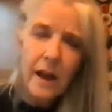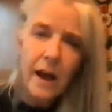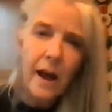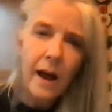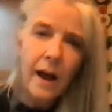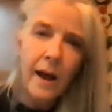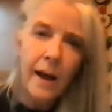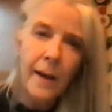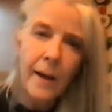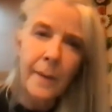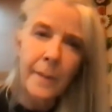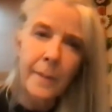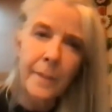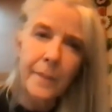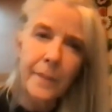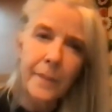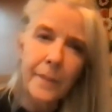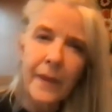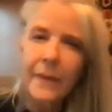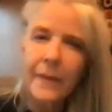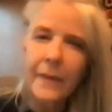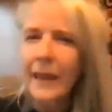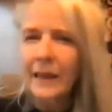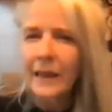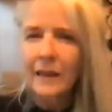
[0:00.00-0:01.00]

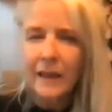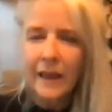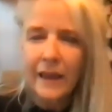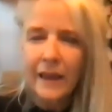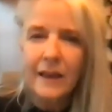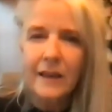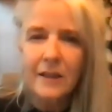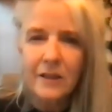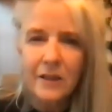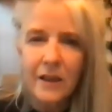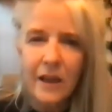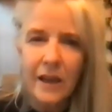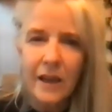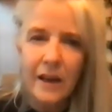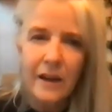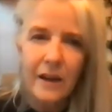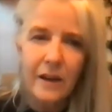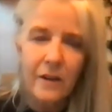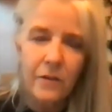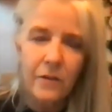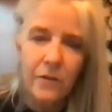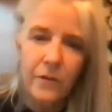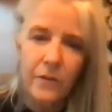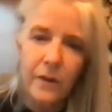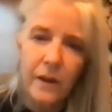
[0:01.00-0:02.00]
And then, like I said,
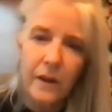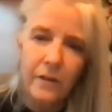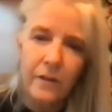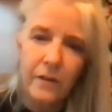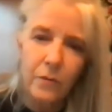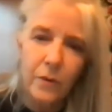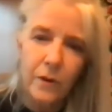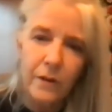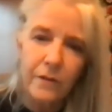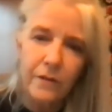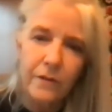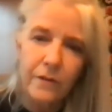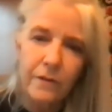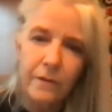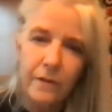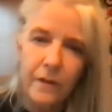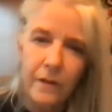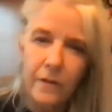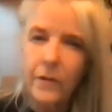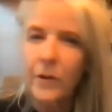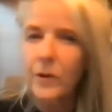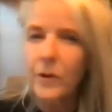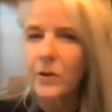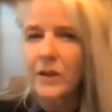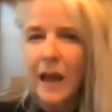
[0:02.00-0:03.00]

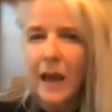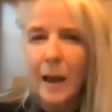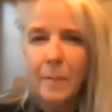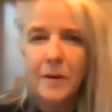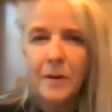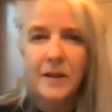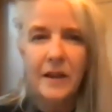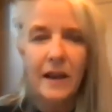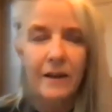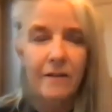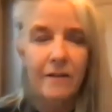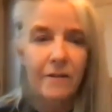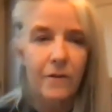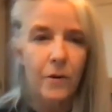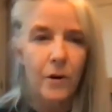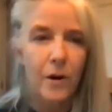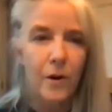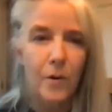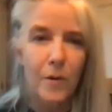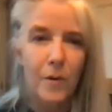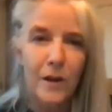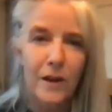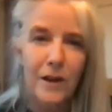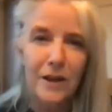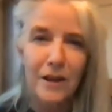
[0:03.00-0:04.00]
if there's appetite for
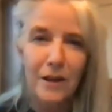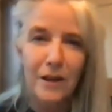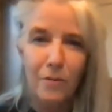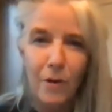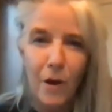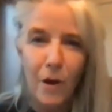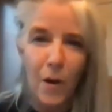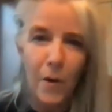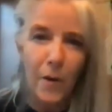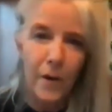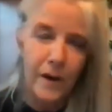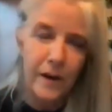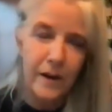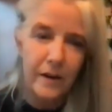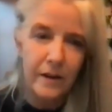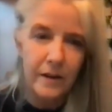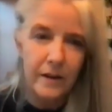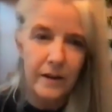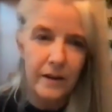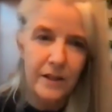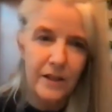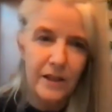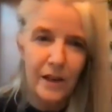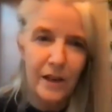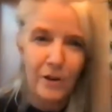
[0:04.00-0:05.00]
it, we could throw in
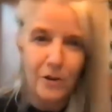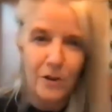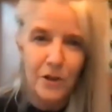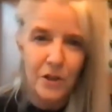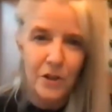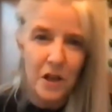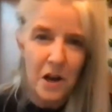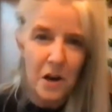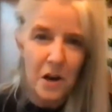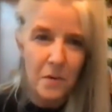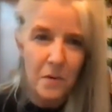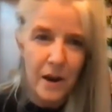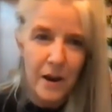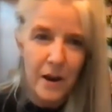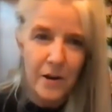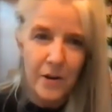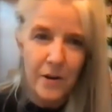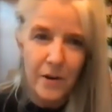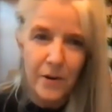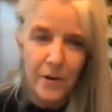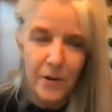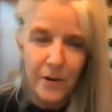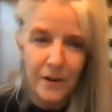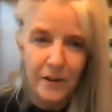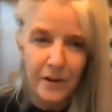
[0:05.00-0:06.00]
a singer-songwriter
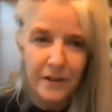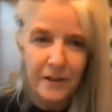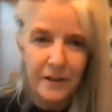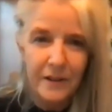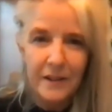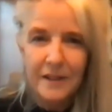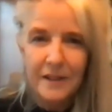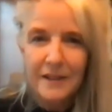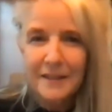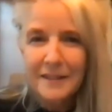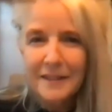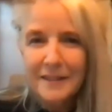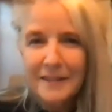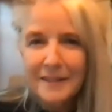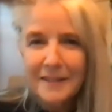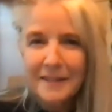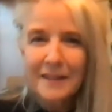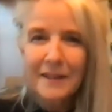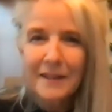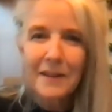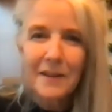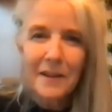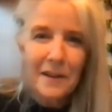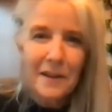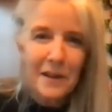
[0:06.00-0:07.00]
or
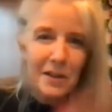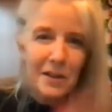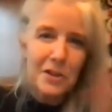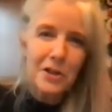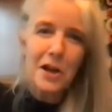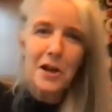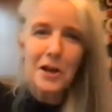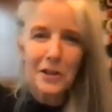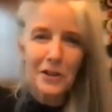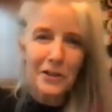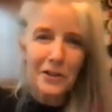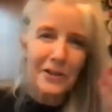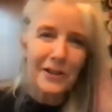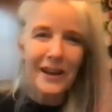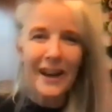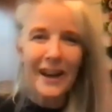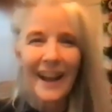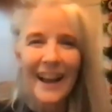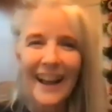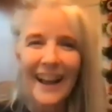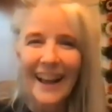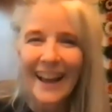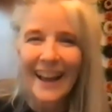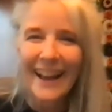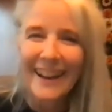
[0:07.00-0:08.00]
a juggler
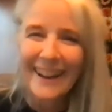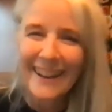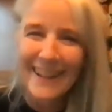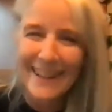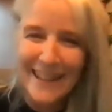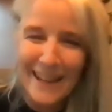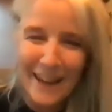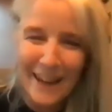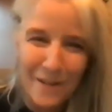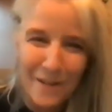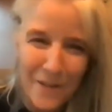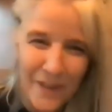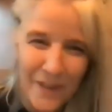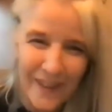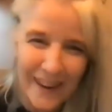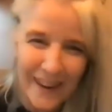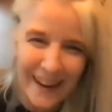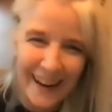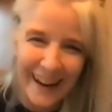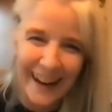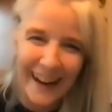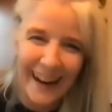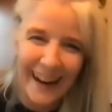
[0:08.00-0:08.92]
or something.